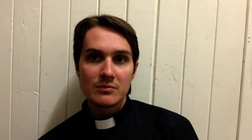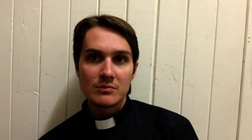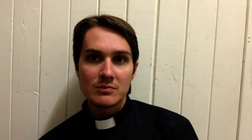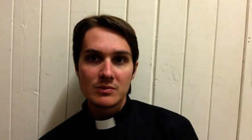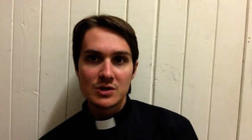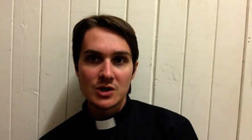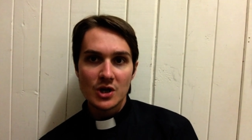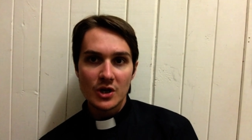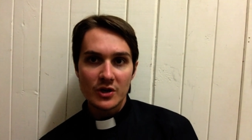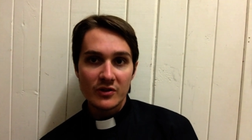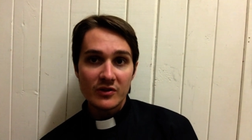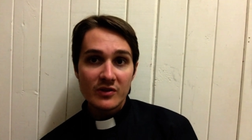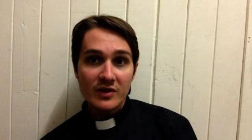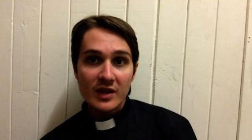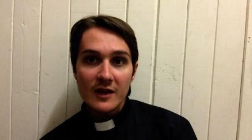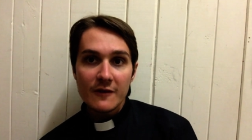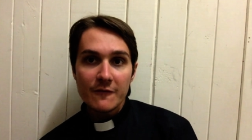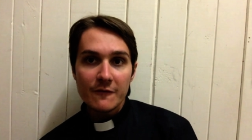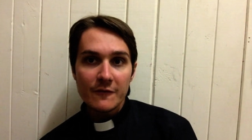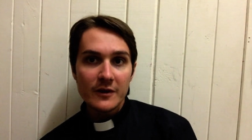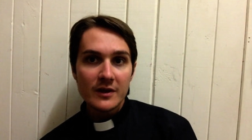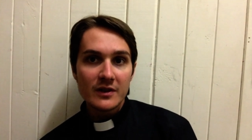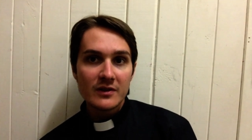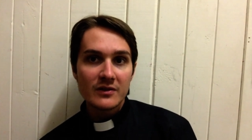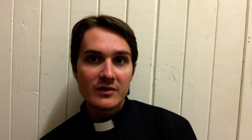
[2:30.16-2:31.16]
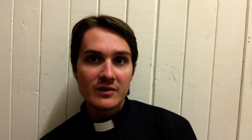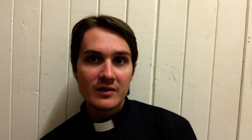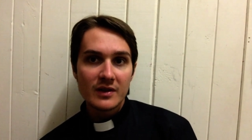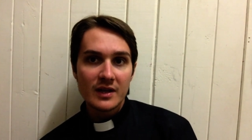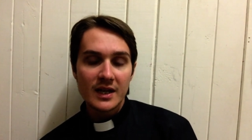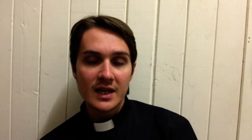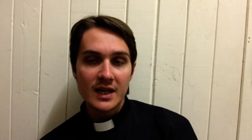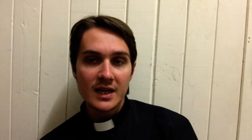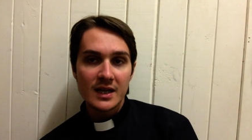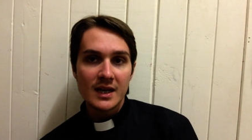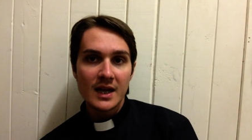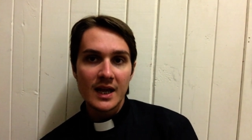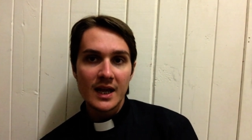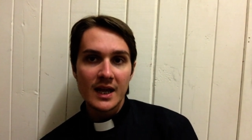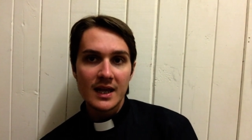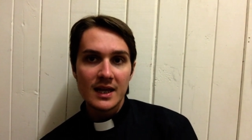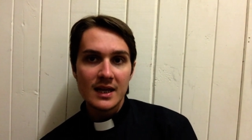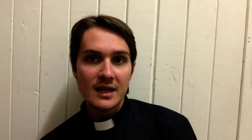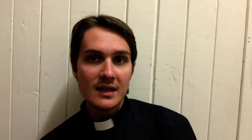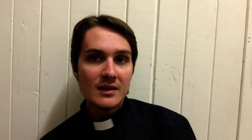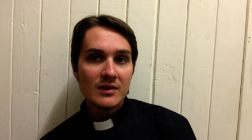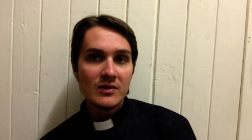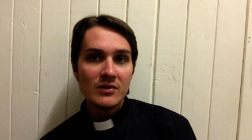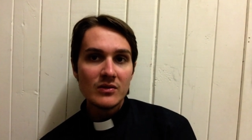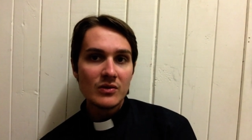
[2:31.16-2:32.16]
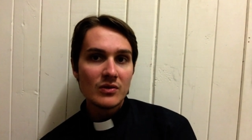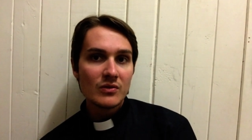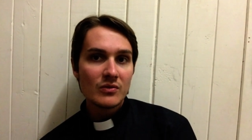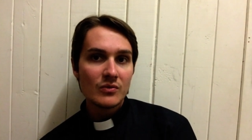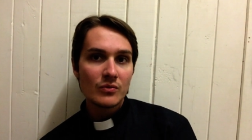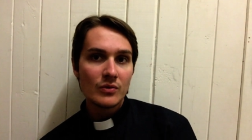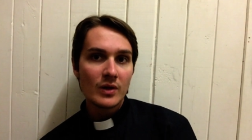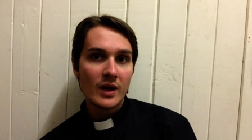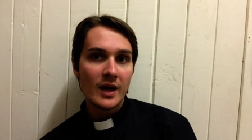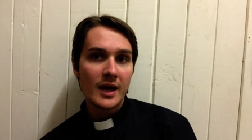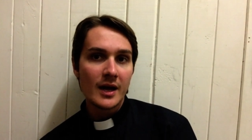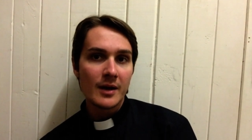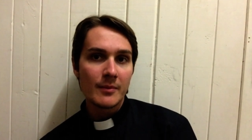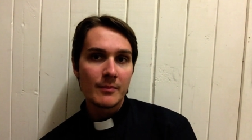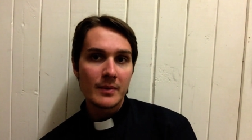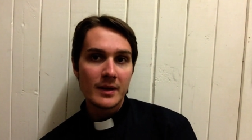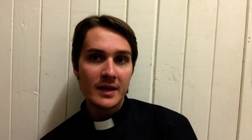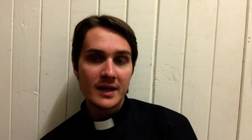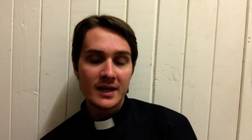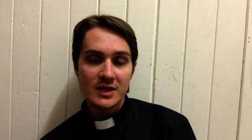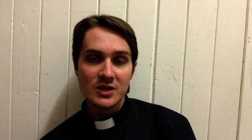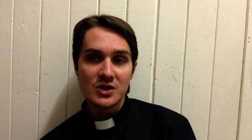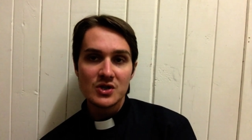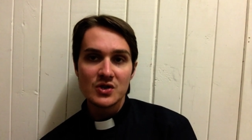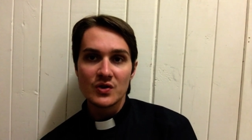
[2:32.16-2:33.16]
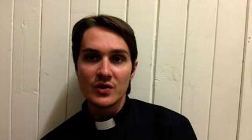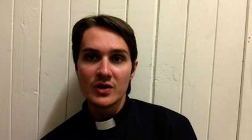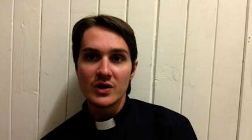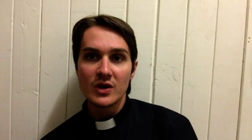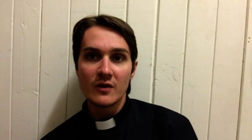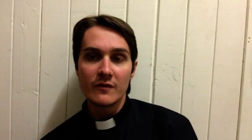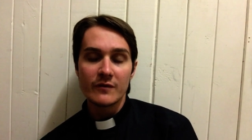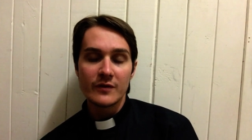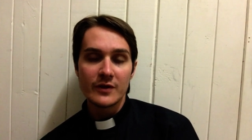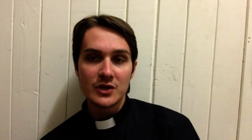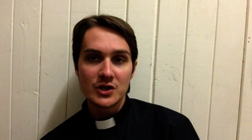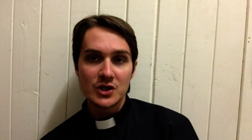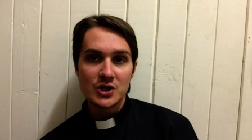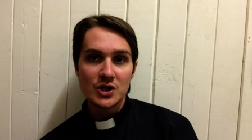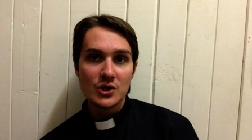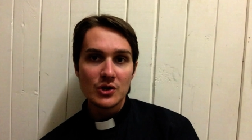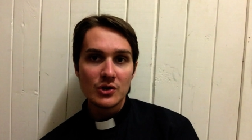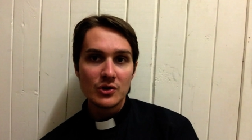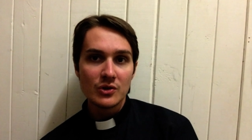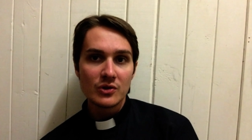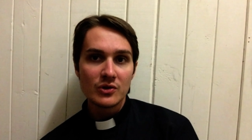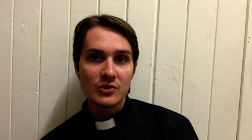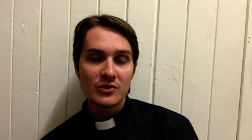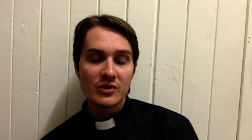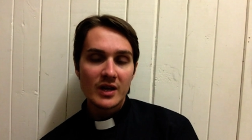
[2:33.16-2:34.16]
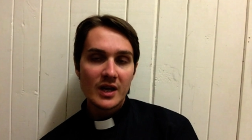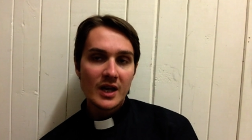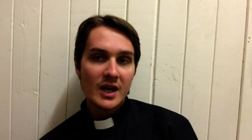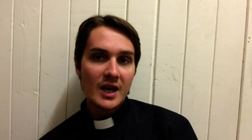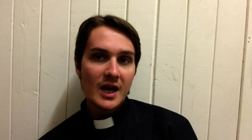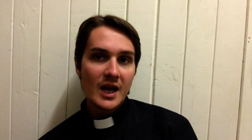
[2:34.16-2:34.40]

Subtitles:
Josephus, in his History of the Jews,